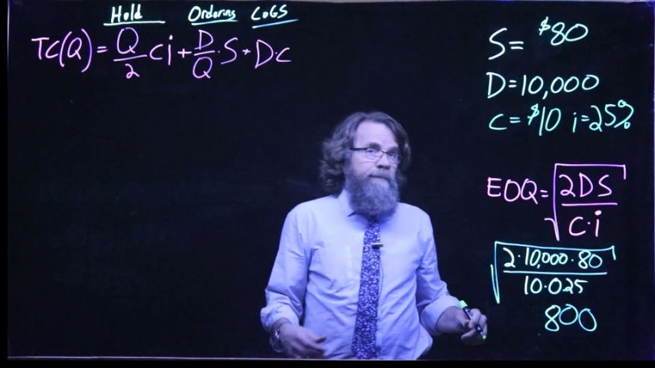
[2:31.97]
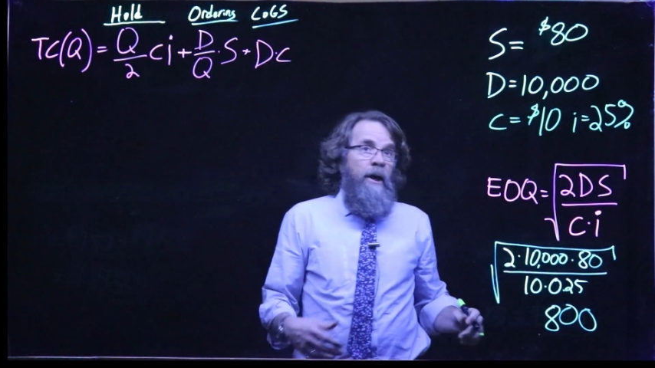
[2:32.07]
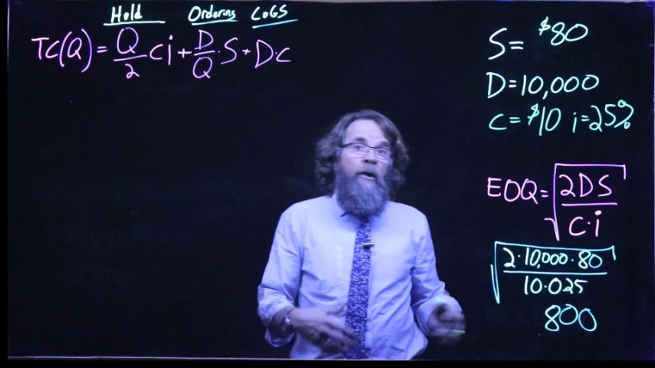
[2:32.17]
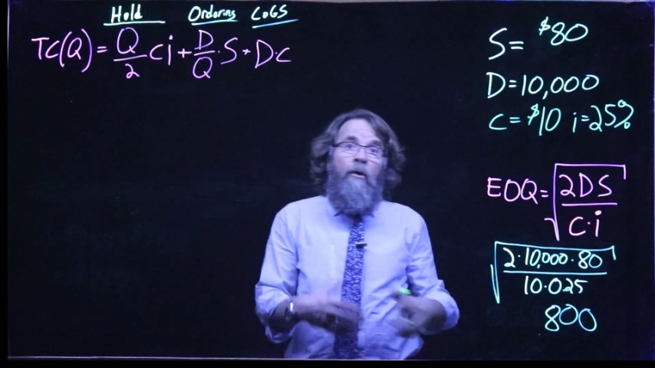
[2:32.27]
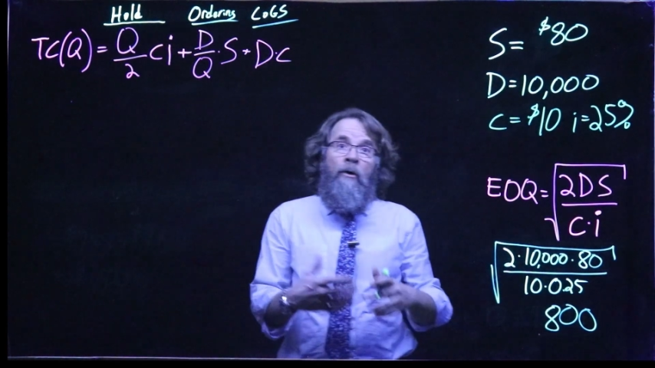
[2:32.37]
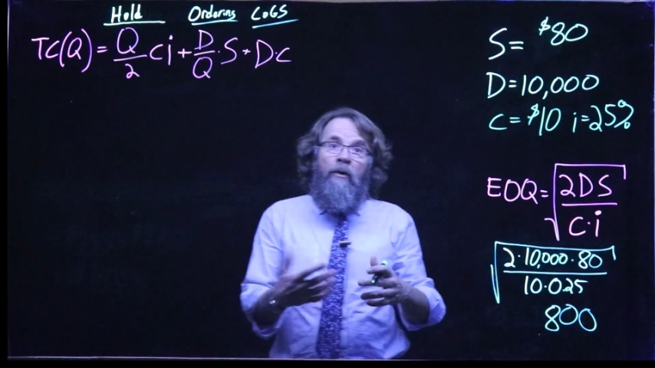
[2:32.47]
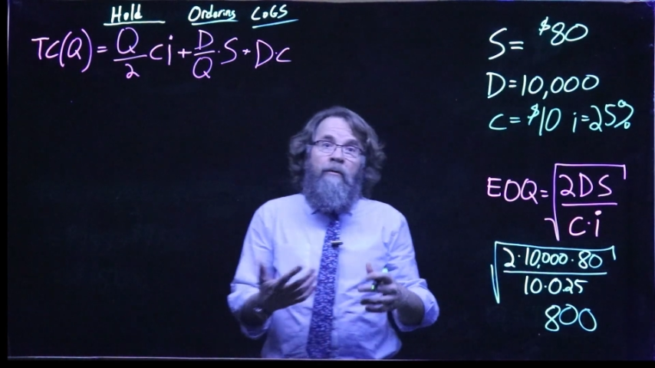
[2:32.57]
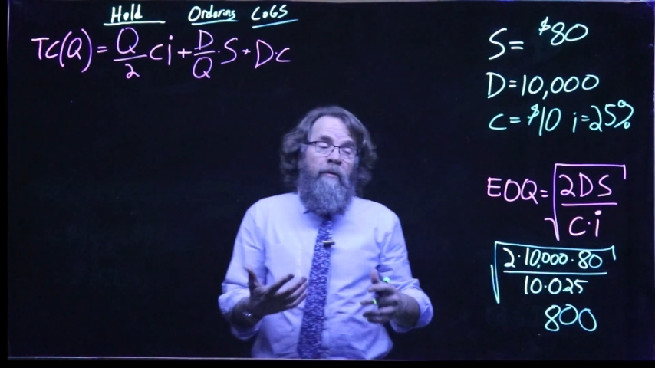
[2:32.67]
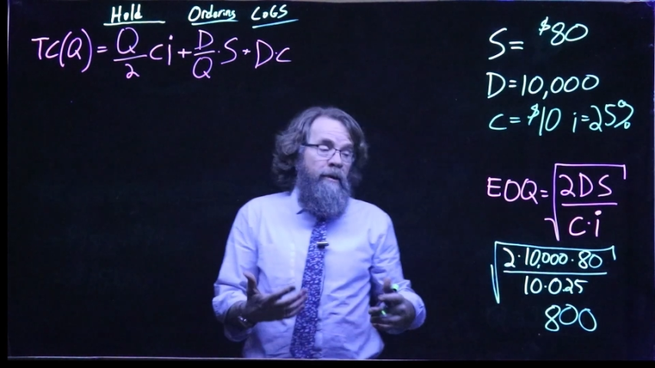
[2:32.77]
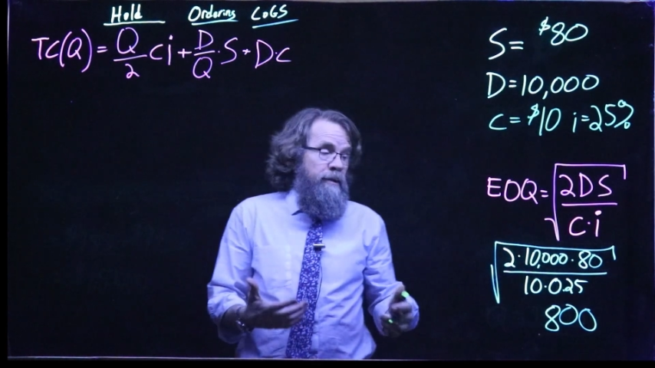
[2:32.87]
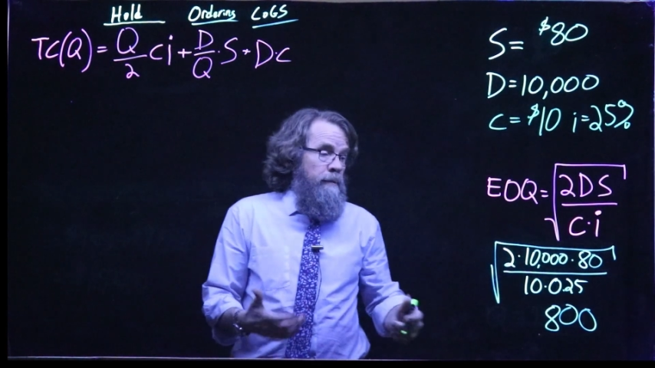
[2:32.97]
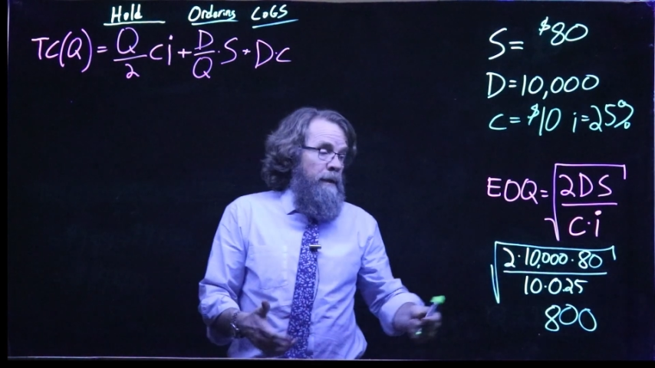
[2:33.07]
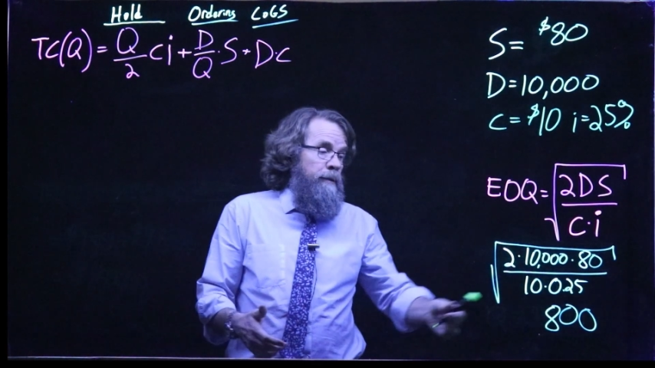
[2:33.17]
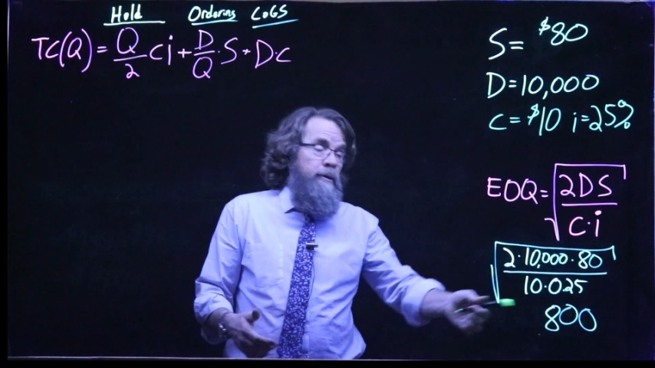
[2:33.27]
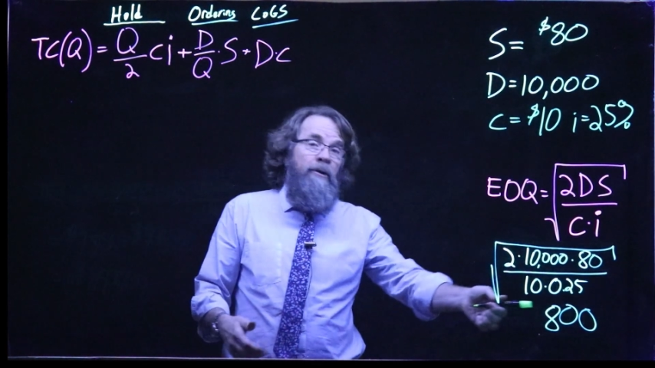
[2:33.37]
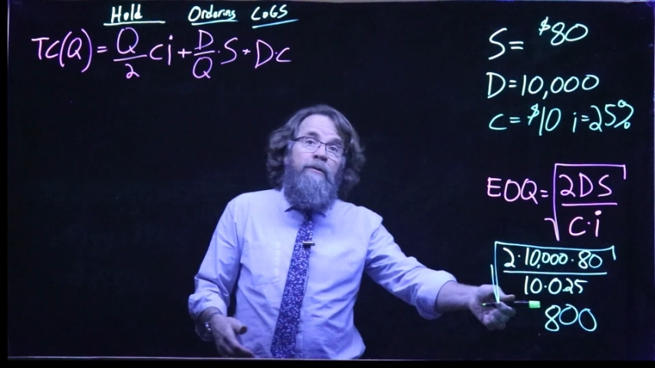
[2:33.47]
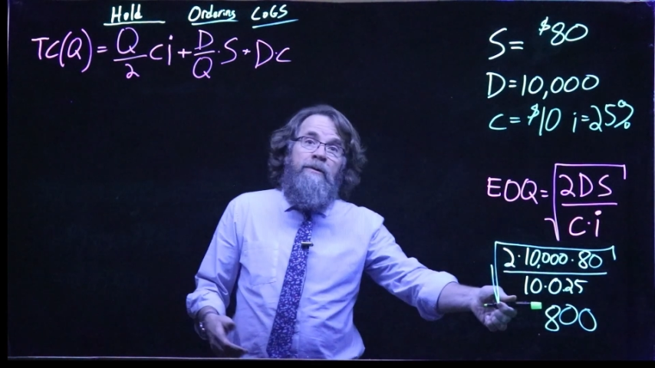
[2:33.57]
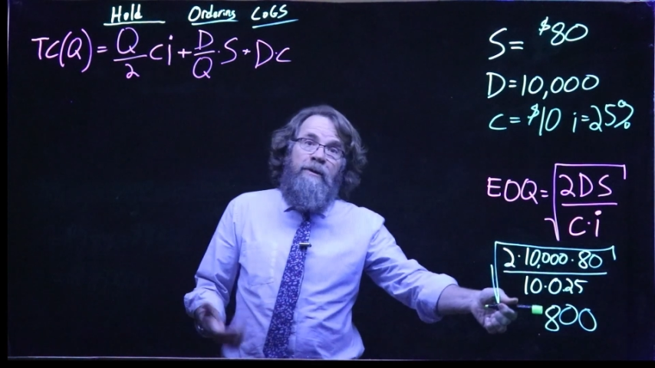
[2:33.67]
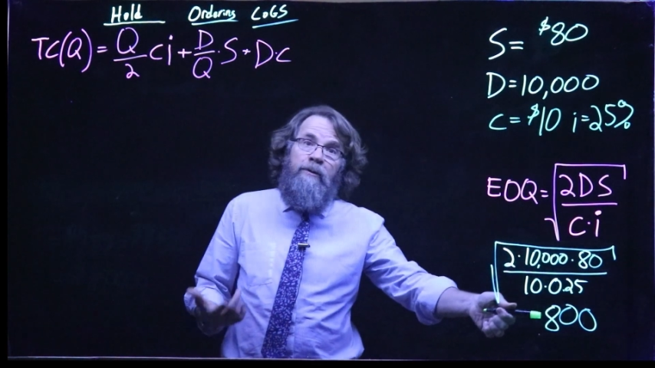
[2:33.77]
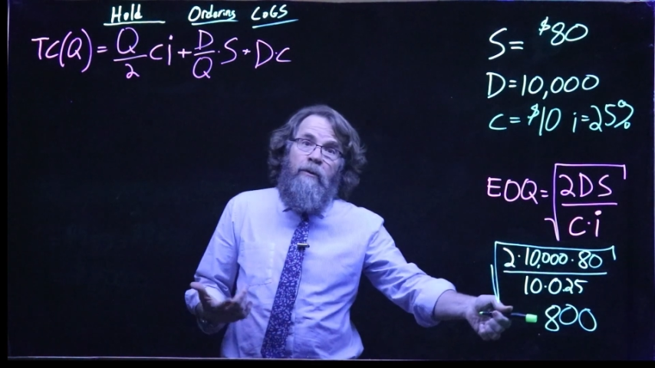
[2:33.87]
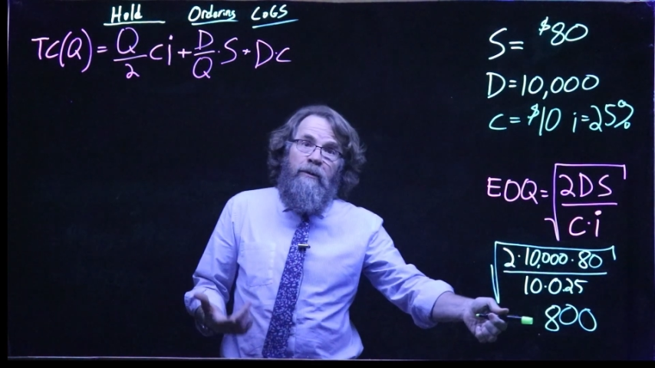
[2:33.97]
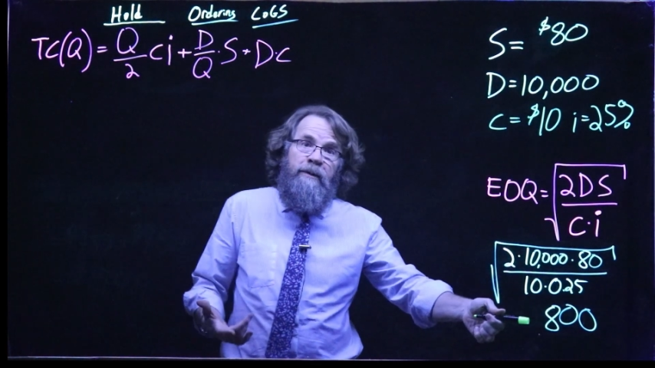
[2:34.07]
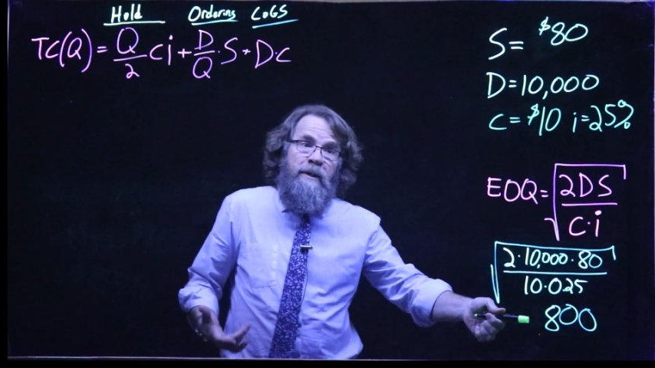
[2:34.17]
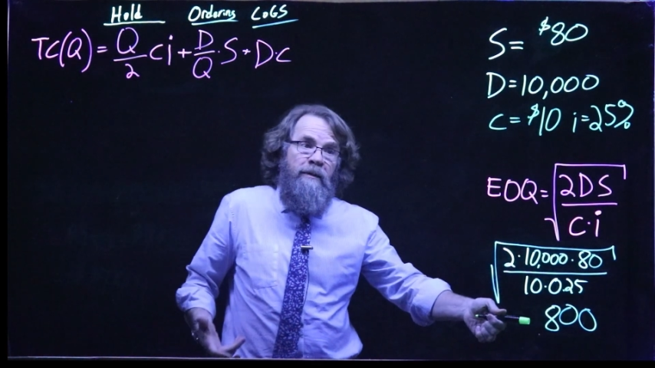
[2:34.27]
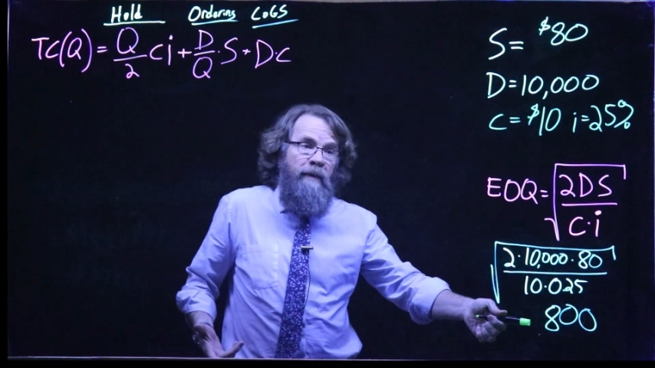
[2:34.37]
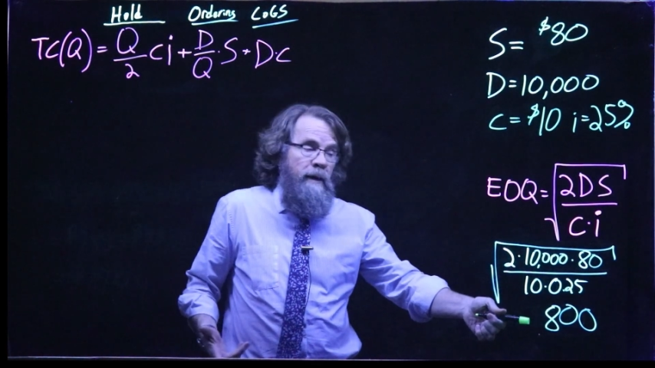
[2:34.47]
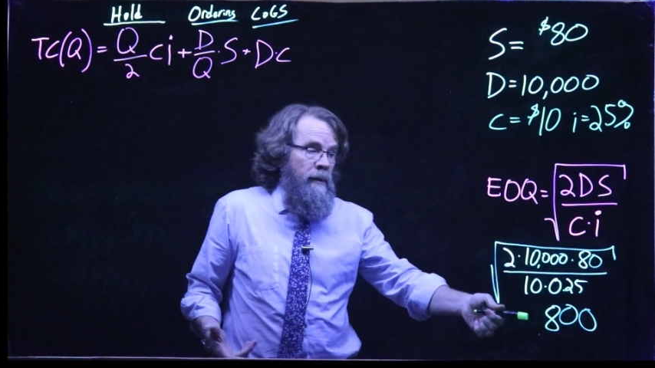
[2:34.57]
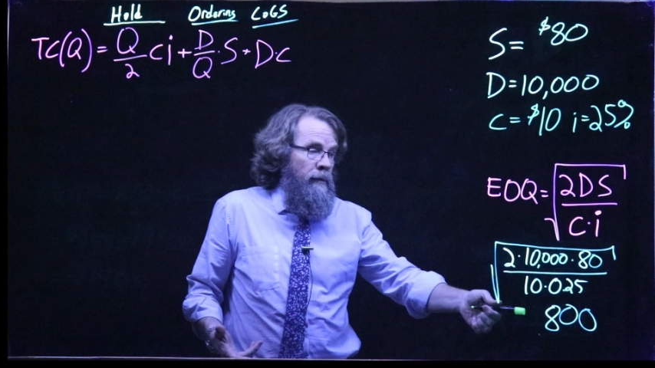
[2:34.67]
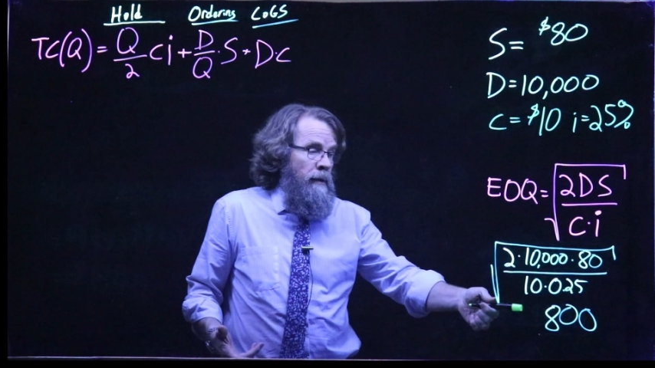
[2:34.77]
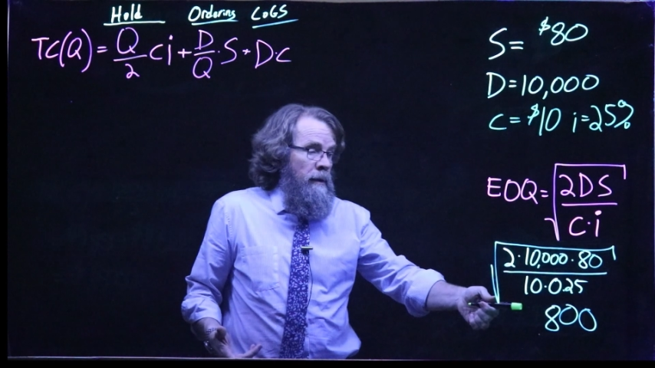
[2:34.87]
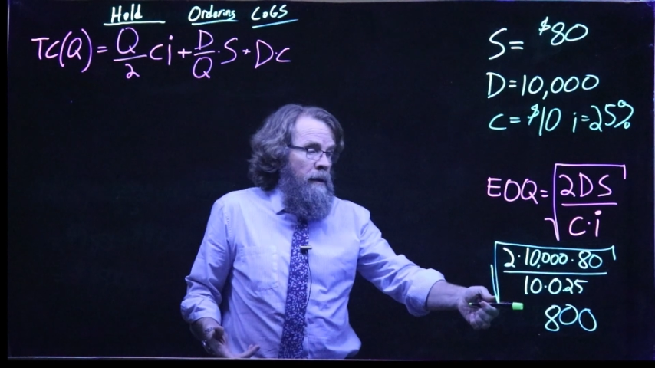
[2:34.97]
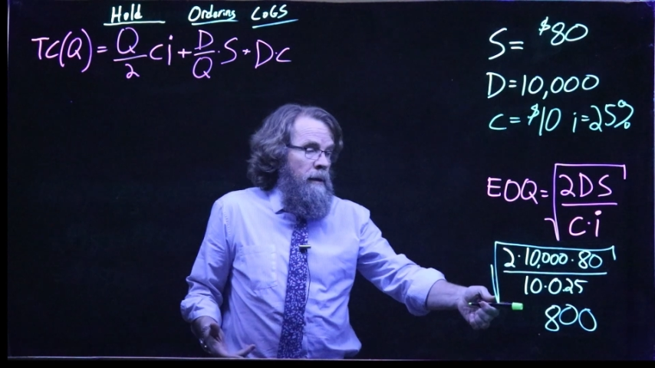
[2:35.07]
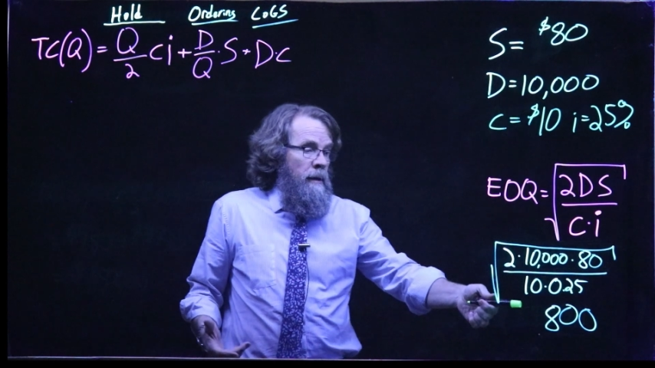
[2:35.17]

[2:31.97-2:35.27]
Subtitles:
in order for us to be able to use this order size of 800,